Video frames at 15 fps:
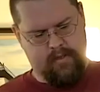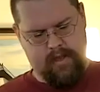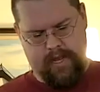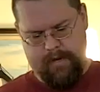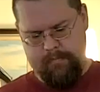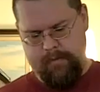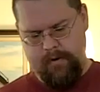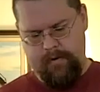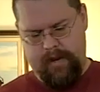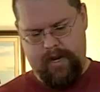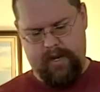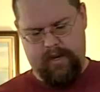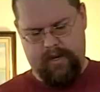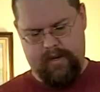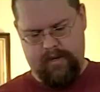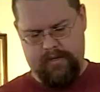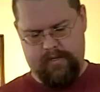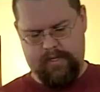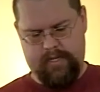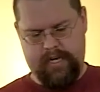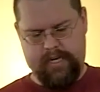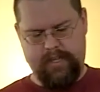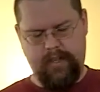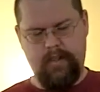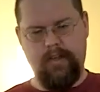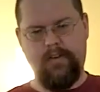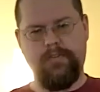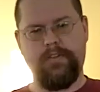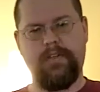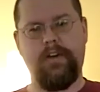I'd be ready to take the
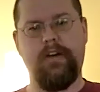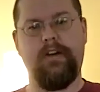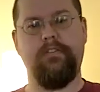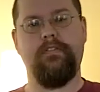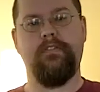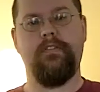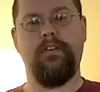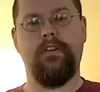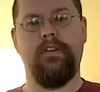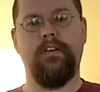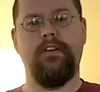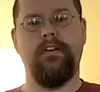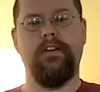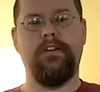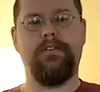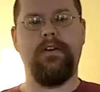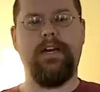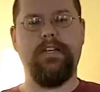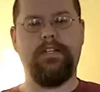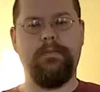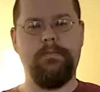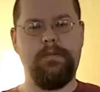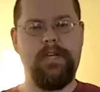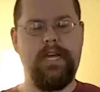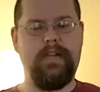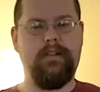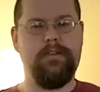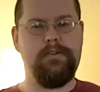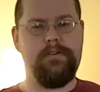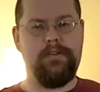gloves off and try some
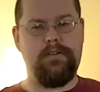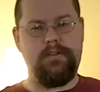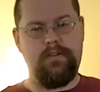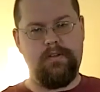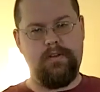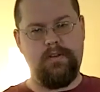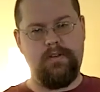challenges